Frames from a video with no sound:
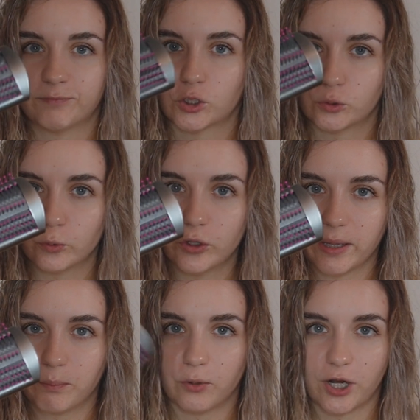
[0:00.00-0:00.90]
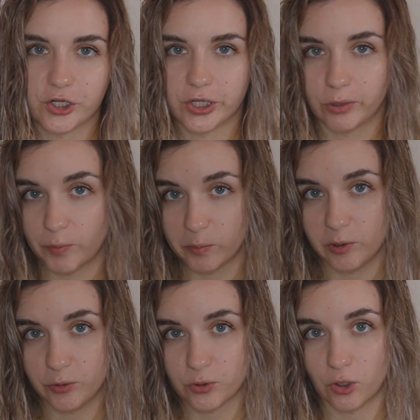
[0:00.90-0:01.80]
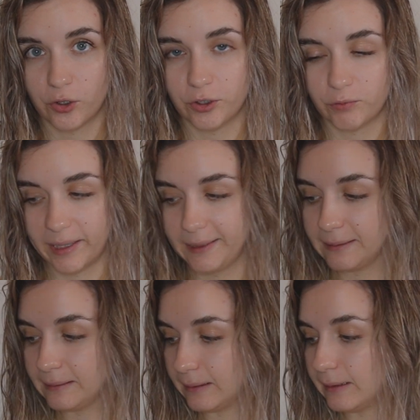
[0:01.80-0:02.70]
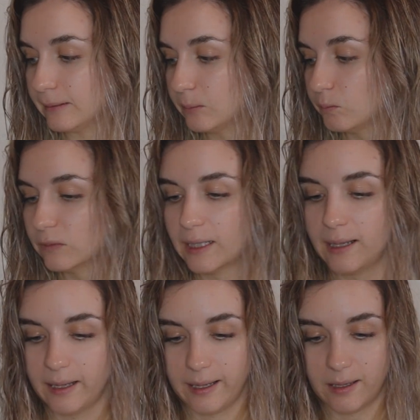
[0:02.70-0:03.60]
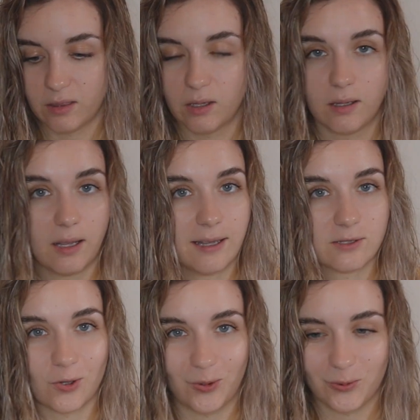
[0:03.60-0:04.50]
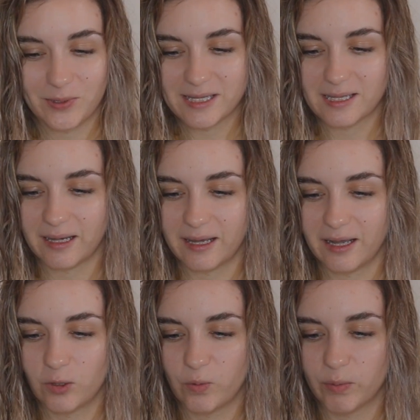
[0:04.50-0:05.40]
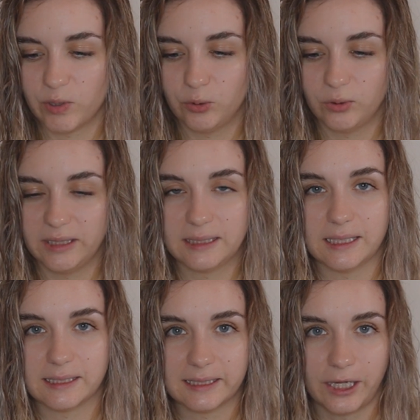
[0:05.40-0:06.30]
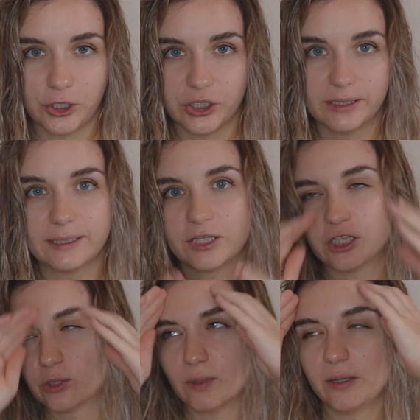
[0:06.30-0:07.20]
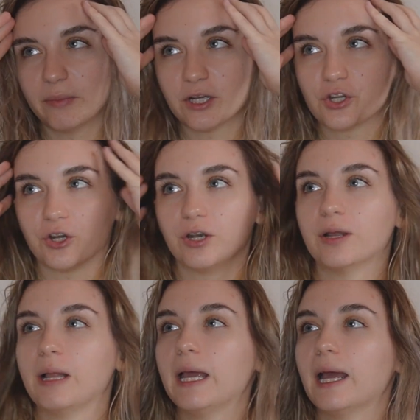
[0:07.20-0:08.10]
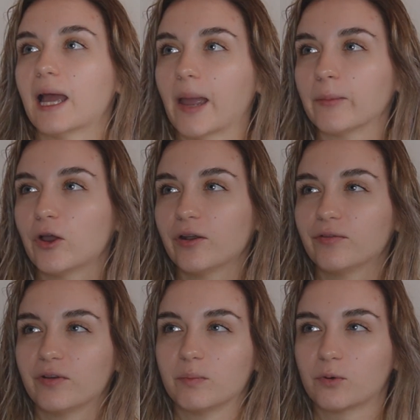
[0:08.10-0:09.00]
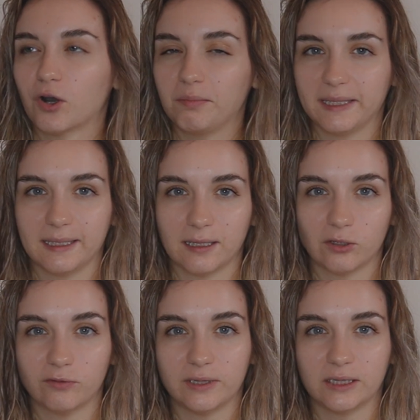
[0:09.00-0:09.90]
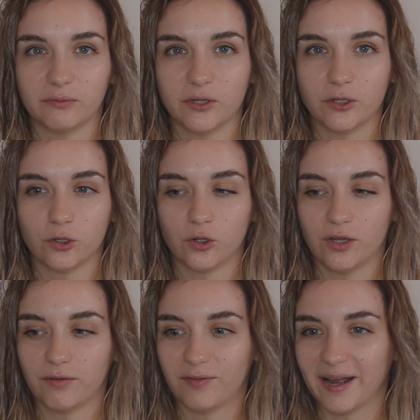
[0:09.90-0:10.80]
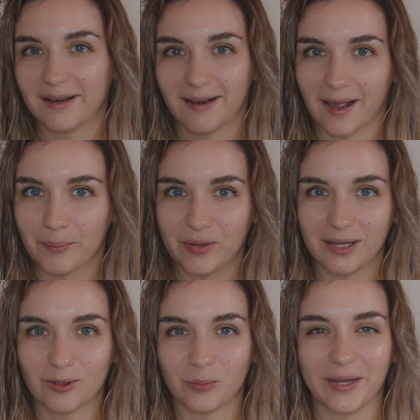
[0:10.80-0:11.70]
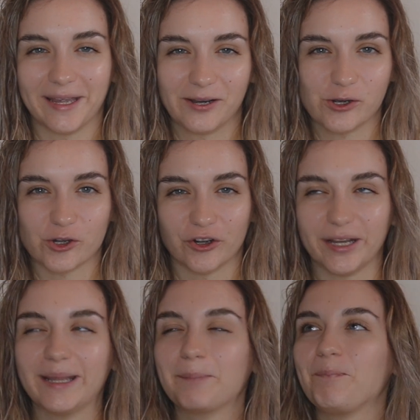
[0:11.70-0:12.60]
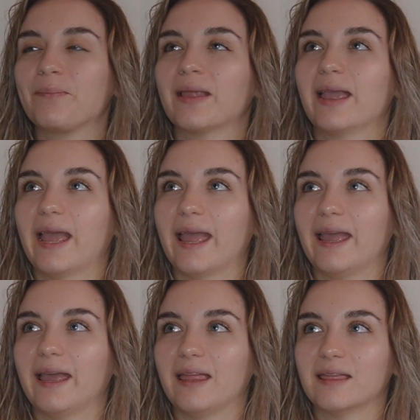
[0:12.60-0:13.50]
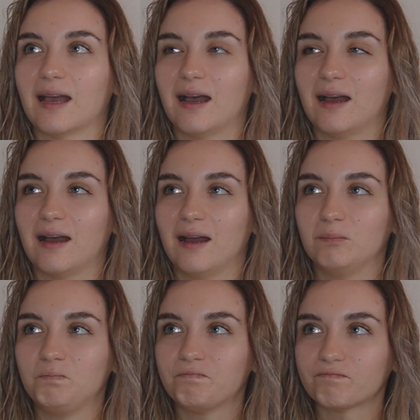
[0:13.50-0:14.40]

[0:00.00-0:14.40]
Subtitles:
smoothing brush that we will use on the right hand side. And as always, again, we will do this in sections. I just want to mention, I'm gonna film probably at the end of this video the final update on my hair journey, and I'm